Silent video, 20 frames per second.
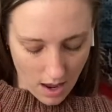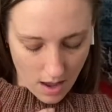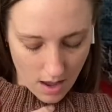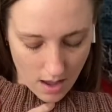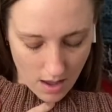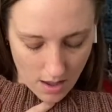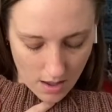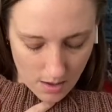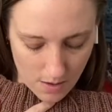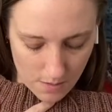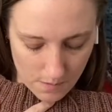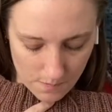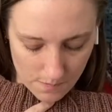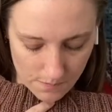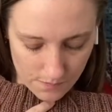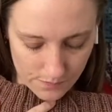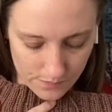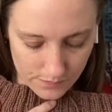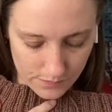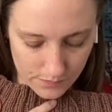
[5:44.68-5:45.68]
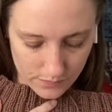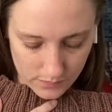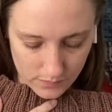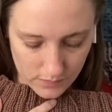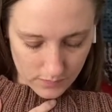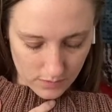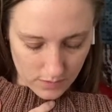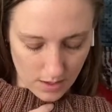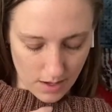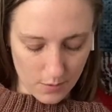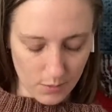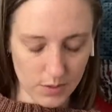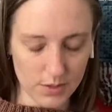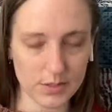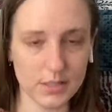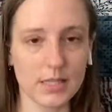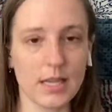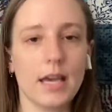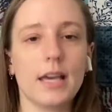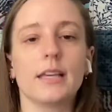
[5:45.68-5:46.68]
Um, I will
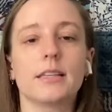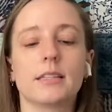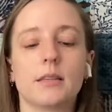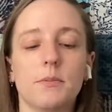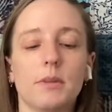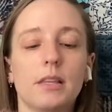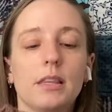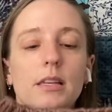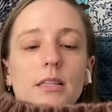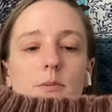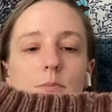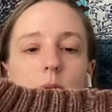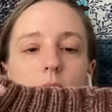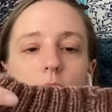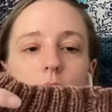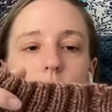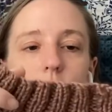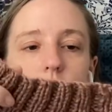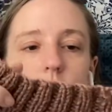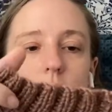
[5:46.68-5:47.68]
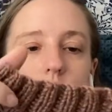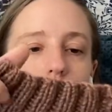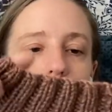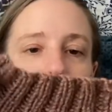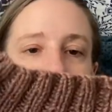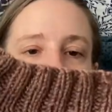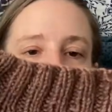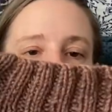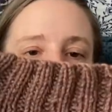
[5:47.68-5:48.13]
say something that's been interesting about